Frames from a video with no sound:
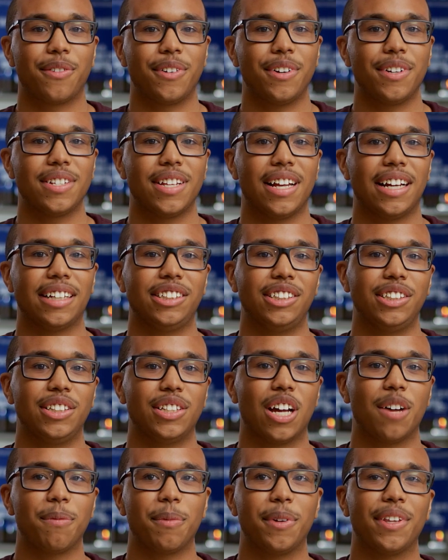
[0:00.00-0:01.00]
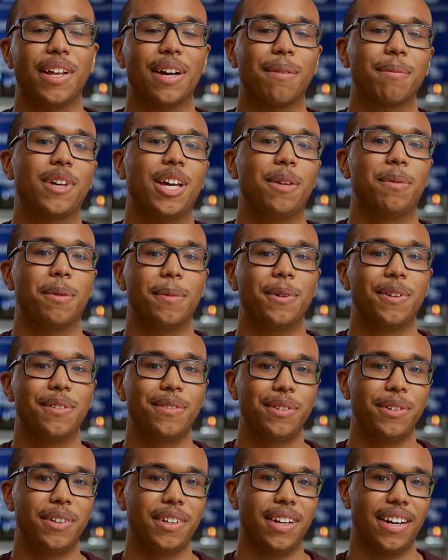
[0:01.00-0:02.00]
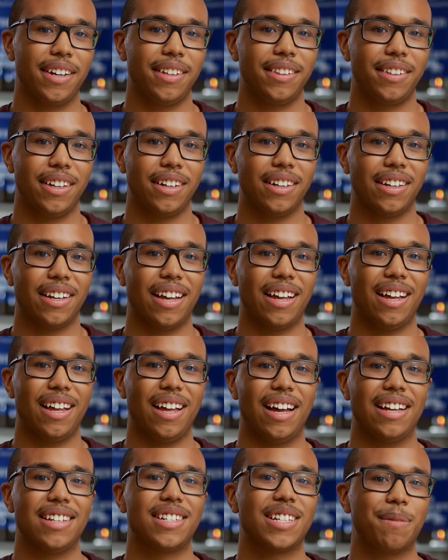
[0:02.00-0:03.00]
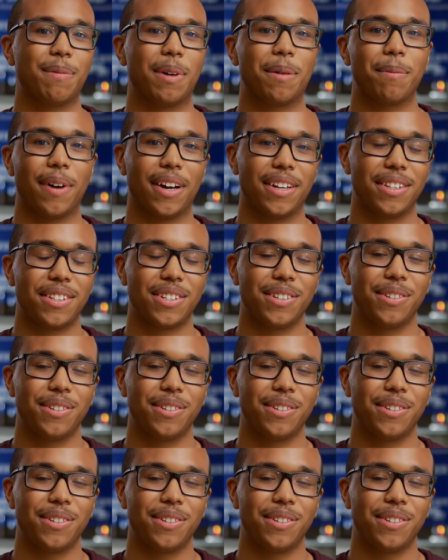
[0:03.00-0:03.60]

First actually taught me that I'm capable of doing anything that I set my mind